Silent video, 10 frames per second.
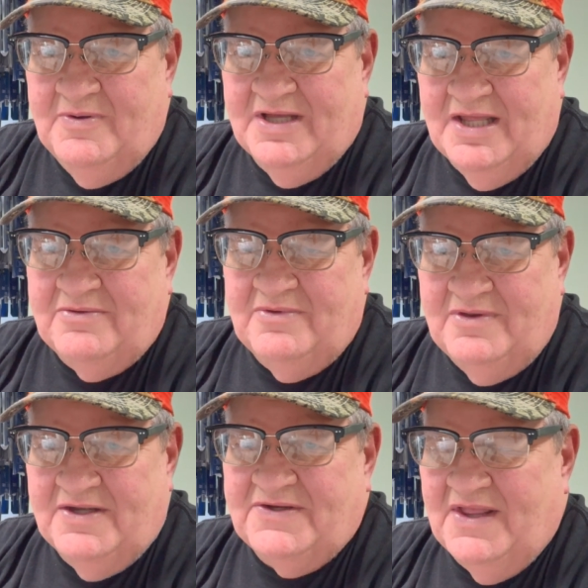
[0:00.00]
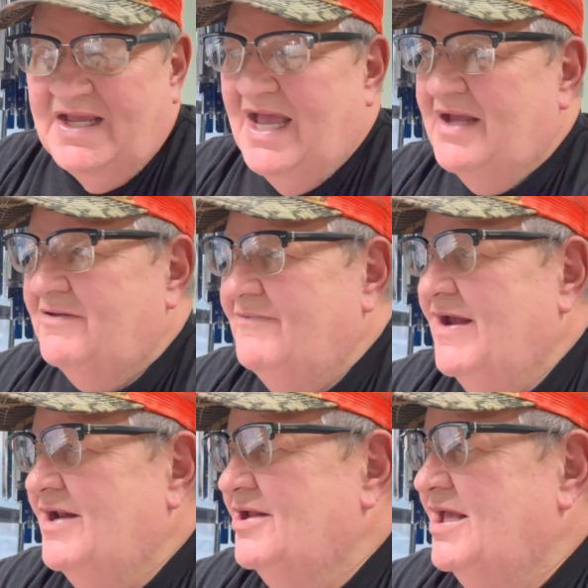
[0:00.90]
and get this thing
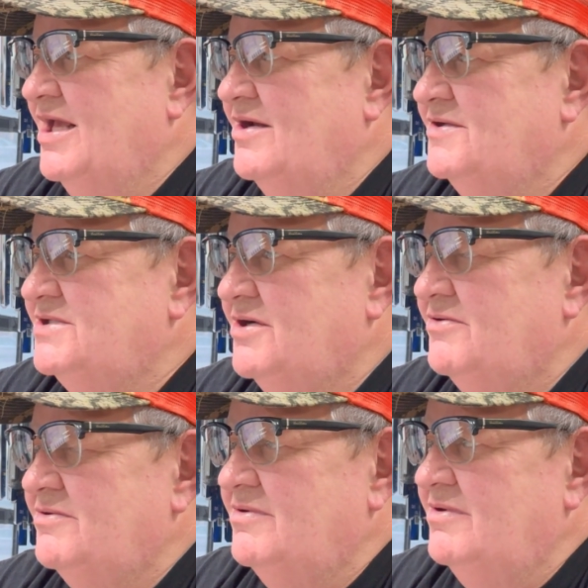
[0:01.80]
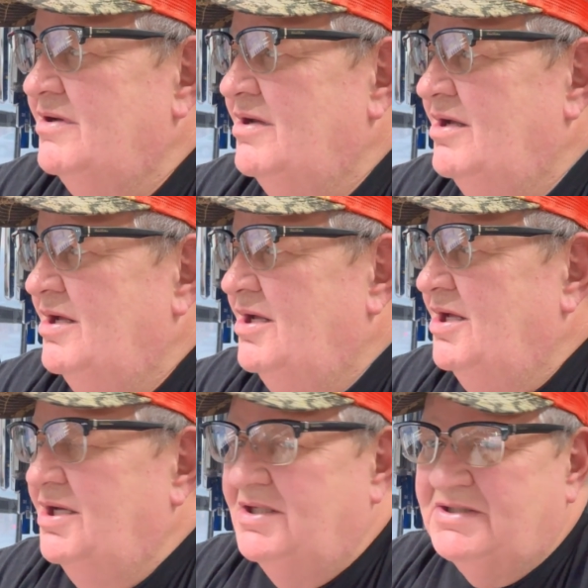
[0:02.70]
activated again and
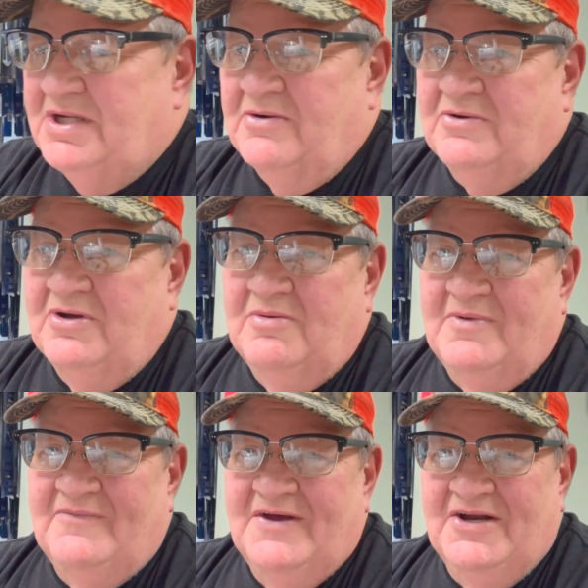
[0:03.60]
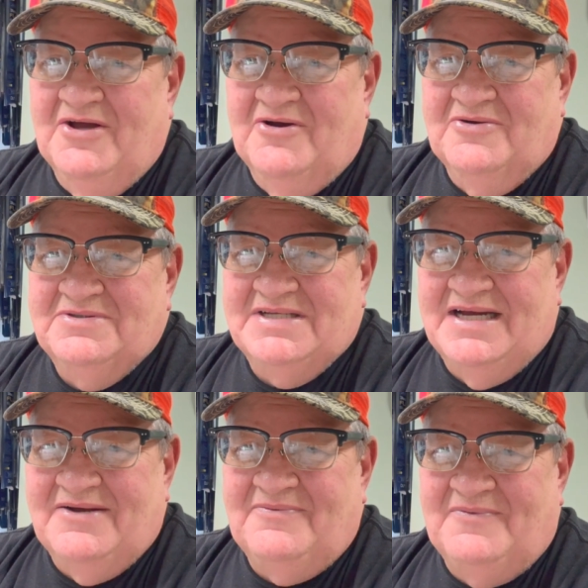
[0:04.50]
start doing my videos. I
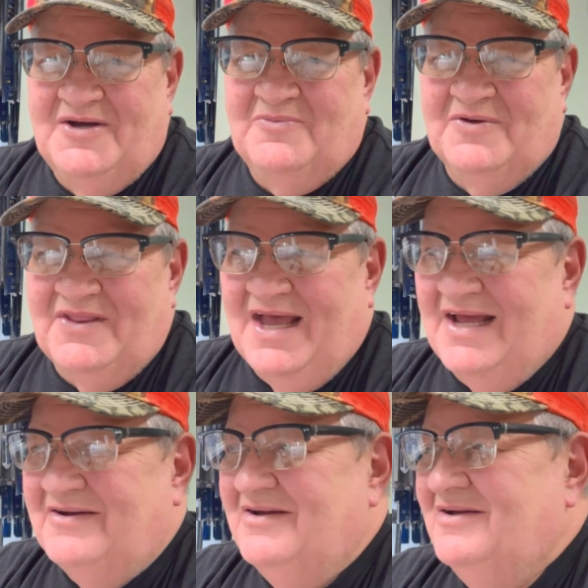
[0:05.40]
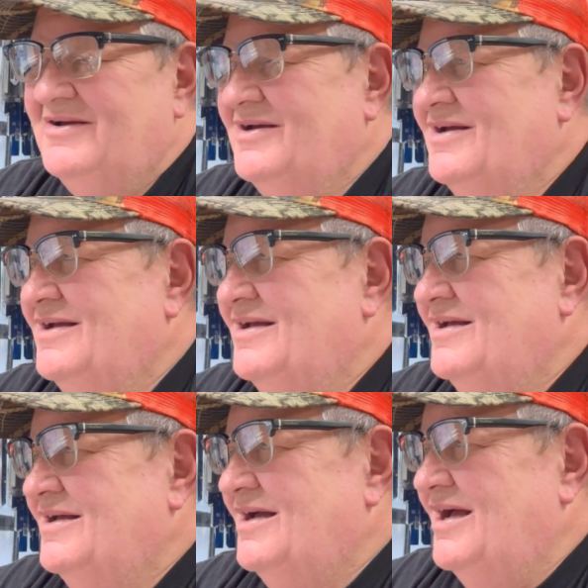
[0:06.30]
have fun with that.
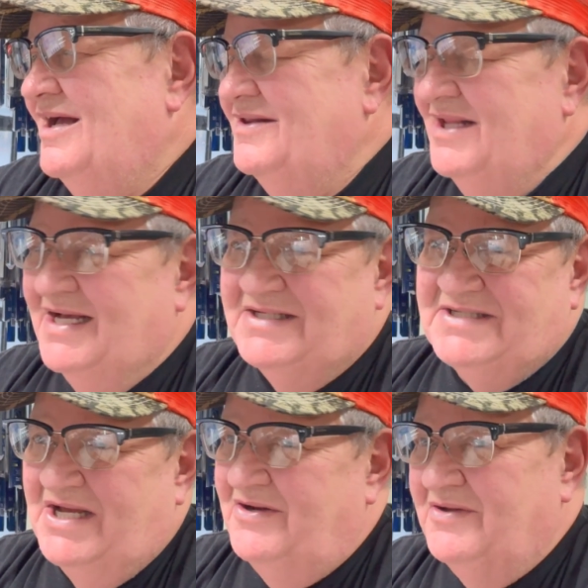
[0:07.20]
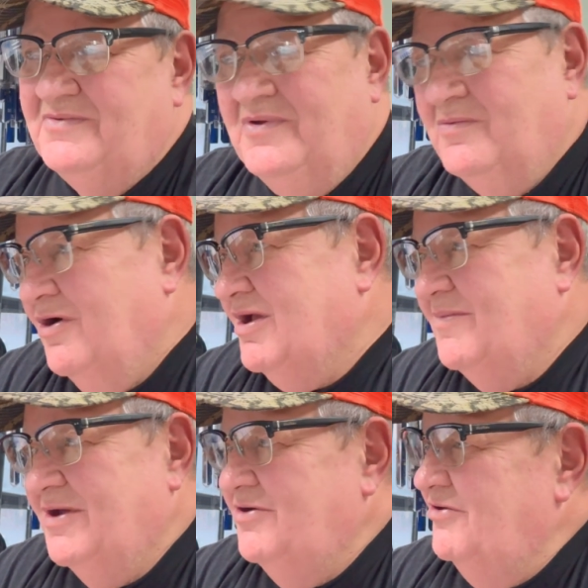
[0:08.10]
And like I said, the work I've
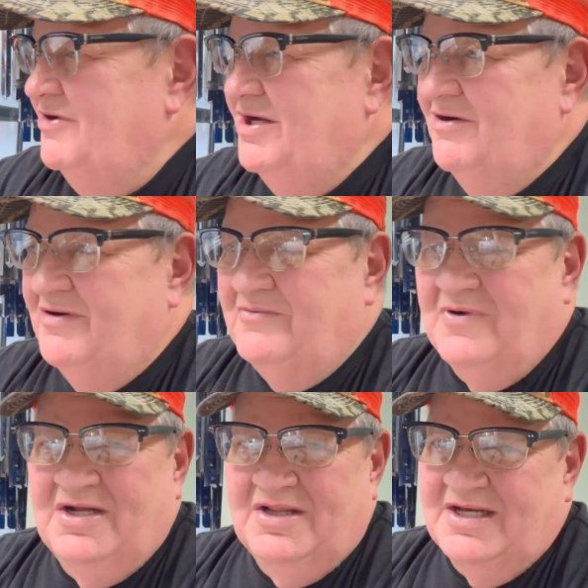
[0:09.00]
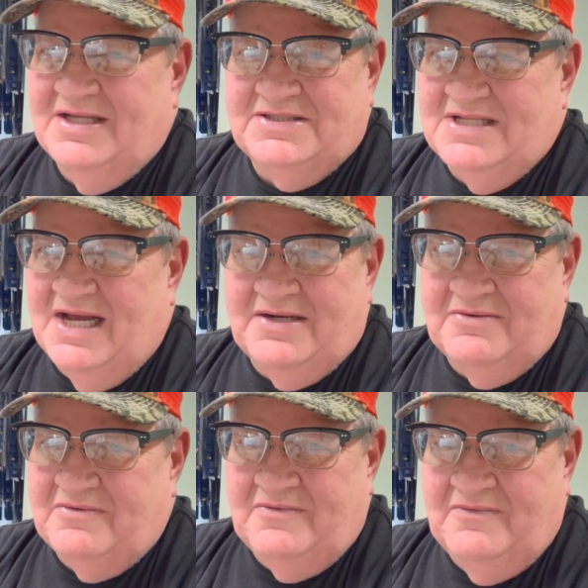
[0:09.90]
been doing here in Wheeling is not
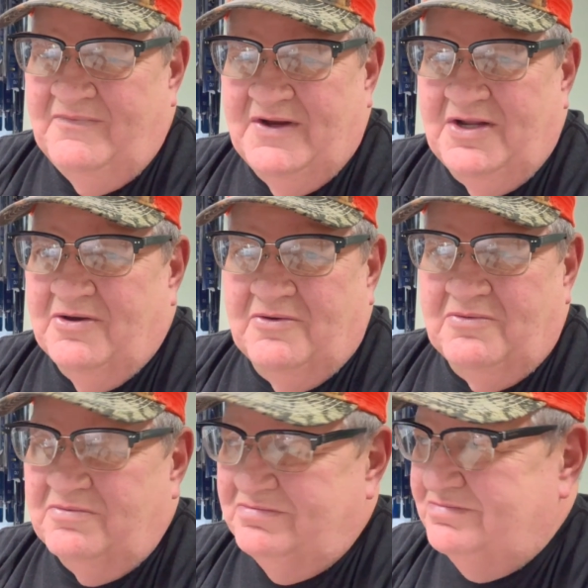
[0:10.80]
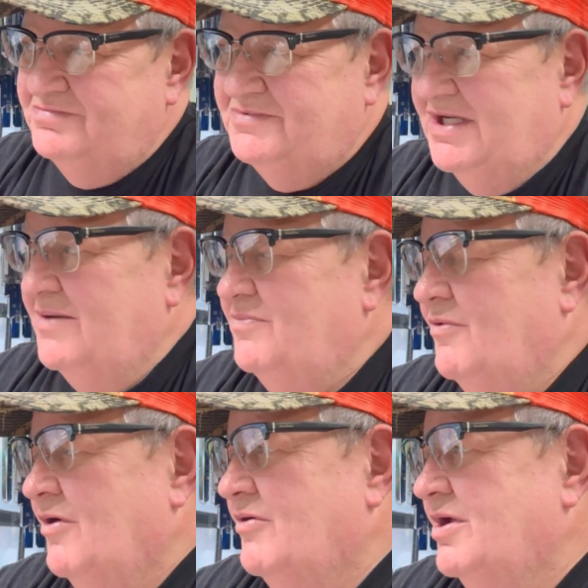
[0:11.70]
video type work.